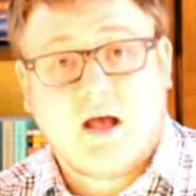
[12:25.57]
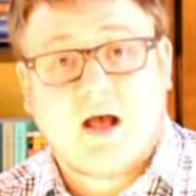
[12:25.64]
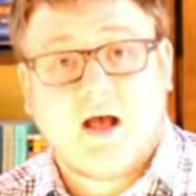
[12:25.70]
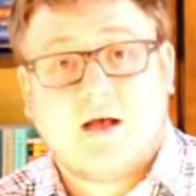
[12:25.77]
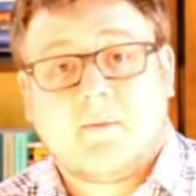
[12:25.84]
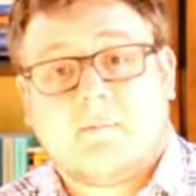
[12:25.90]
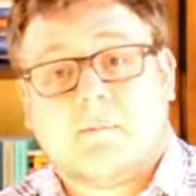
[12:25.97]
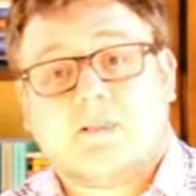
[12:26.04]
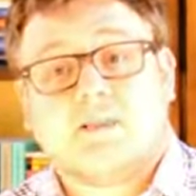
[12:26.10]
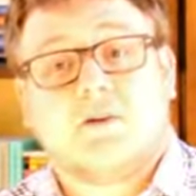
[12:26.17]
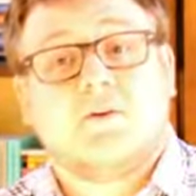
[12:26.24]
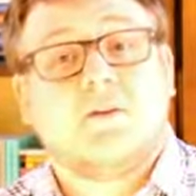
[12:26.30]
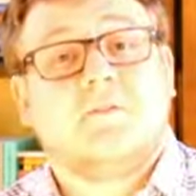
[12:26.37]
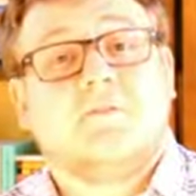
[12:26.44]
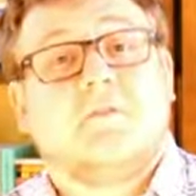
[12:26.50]
Um,
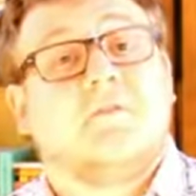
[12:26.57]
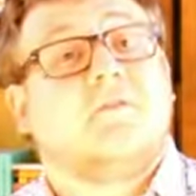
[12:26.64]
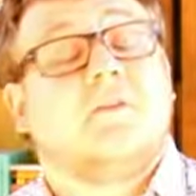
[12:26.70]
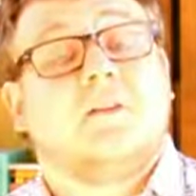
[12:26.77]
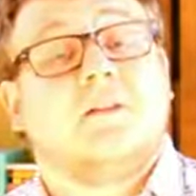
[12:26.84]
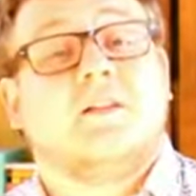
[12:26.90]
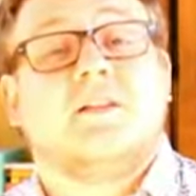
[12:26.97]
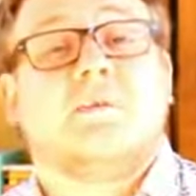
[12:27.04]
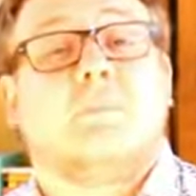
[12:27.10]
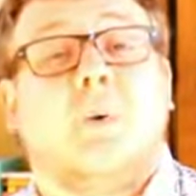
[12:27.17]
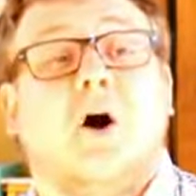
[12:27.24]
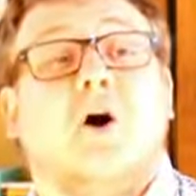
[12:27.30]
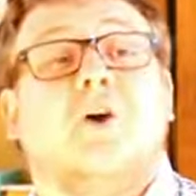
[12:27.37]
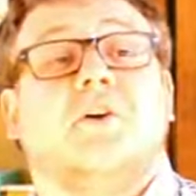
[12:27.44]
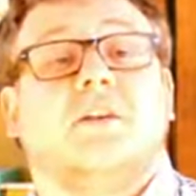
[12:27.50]
so he fulfills
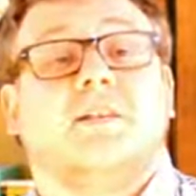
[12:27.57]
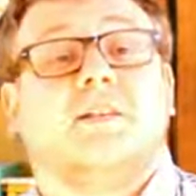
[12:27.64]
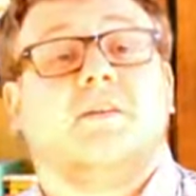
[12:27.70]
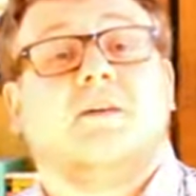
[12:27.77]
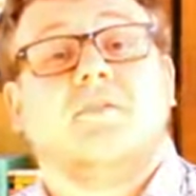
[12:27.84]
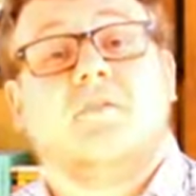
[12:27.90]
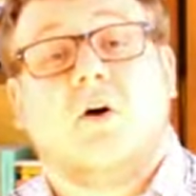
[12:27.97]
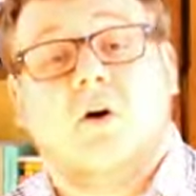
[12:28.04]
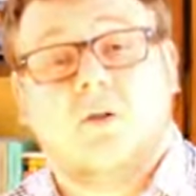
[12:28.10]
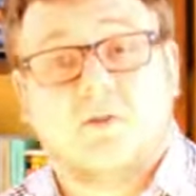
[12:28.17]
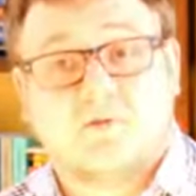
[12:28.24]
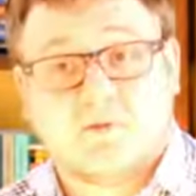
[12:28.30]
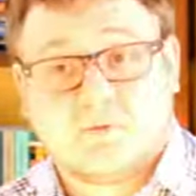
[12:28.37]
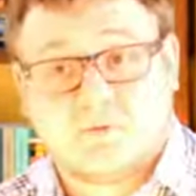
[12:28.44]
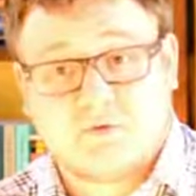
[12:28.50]
parts of
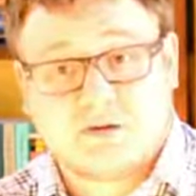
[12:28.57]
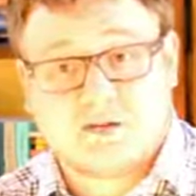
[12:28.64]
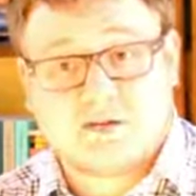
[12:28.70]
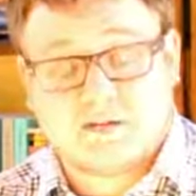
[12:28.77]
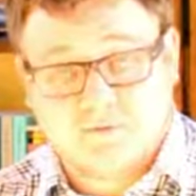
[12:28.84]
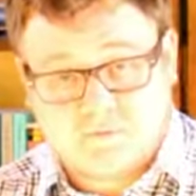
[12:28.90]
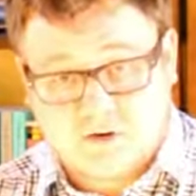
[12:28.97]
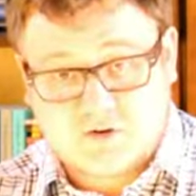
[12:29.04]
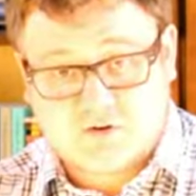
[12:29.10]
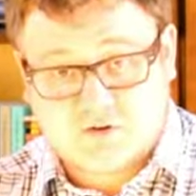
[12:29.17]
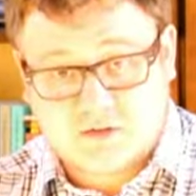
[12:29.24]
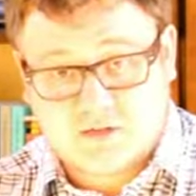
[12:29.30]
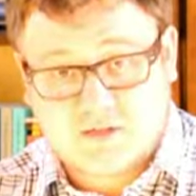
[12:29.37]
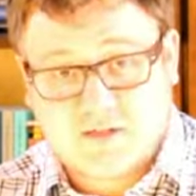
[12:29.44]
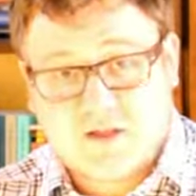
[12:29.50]
all of the priestly
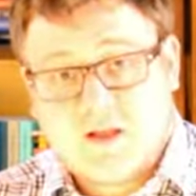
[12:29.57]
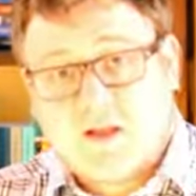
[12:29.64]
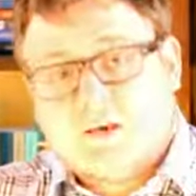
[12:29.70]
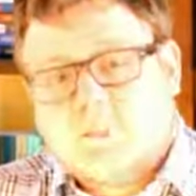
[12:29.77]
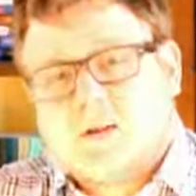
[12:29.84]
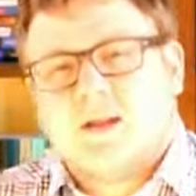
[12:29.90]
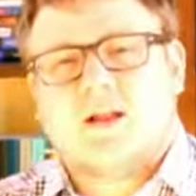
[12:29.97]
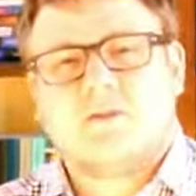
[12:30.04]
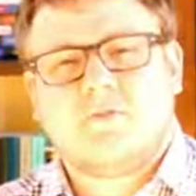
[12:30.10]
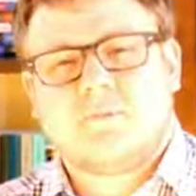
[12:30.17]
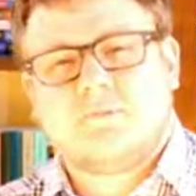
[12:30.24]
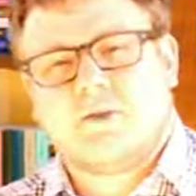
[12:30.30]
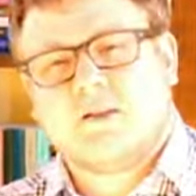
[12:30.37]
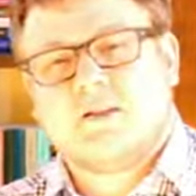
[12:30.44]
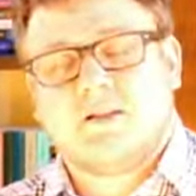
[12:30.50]
functions, but none of
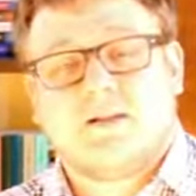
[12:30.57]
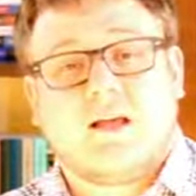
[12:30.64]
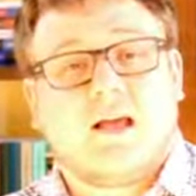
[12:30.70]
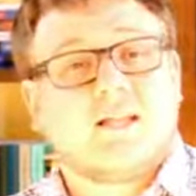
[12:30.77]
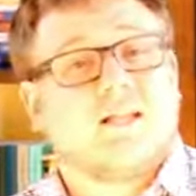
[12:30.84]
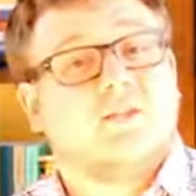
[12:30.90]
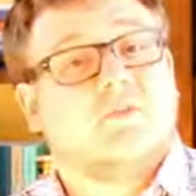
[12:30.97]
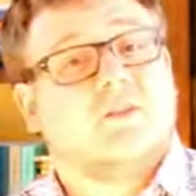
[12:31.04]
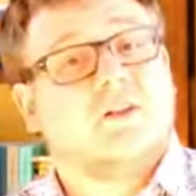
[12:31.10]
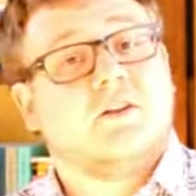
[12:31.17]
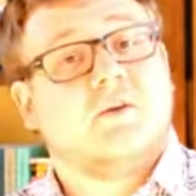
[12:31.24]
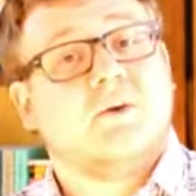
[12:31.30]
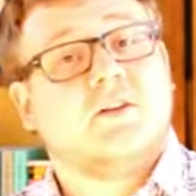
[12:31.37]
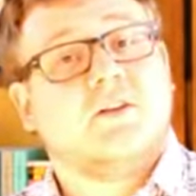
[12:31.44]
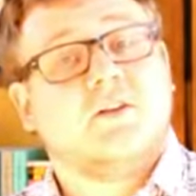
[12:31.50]
the priestly classes really
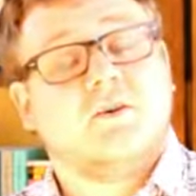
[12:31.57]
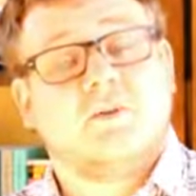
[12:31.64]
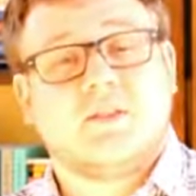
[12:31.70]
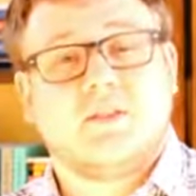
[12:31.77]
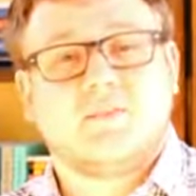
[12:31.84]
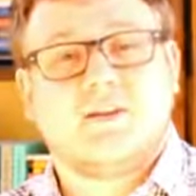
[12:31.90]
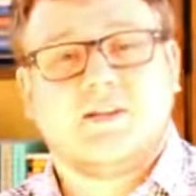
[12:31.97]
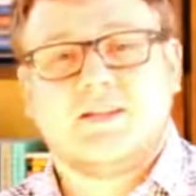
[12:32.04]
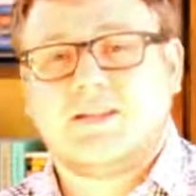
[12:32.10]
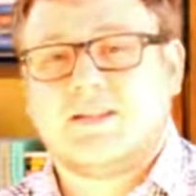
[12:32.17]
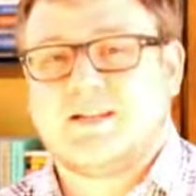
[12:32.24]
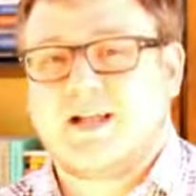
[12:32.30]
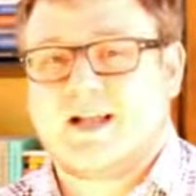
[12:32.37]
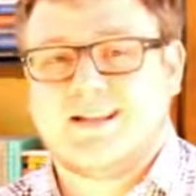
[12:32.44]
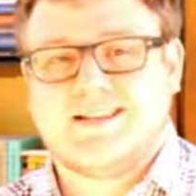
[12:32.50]
know what to do with him because
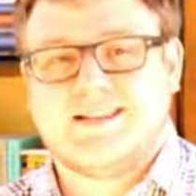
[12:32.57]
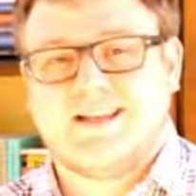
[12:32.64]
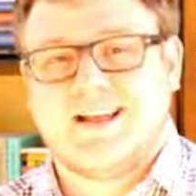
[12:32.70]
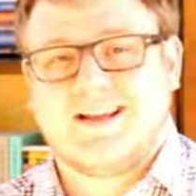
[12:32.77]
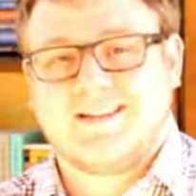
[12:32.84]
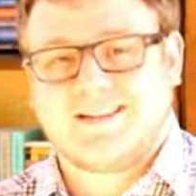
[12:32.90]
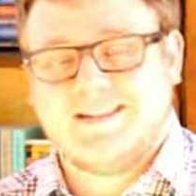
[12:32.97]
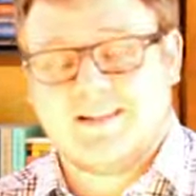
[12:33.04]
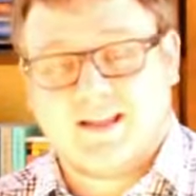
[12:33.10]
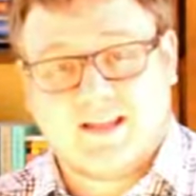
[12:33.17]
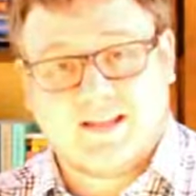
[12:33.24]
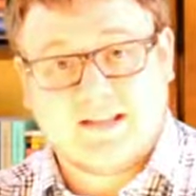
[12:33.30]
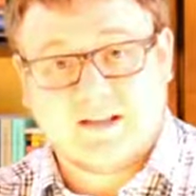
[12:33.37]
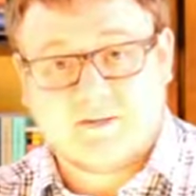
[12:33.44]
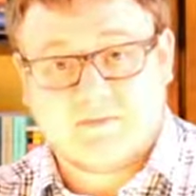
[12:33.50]
he's not exactly
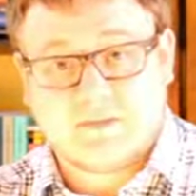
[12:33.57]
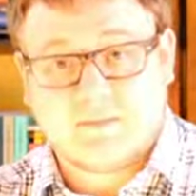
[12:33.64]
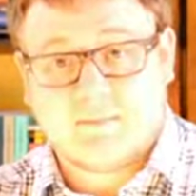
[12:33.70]
any of